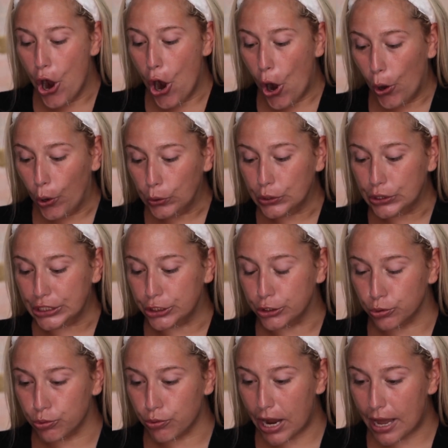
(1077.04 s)
Holy
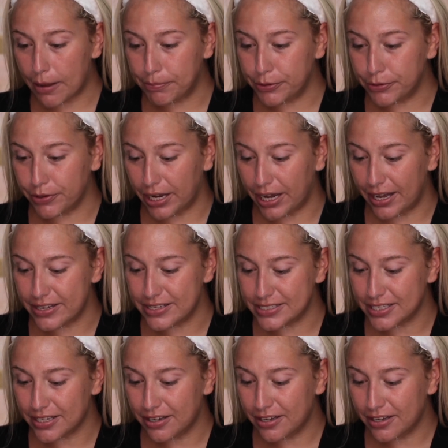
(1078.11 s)
crap, you guys.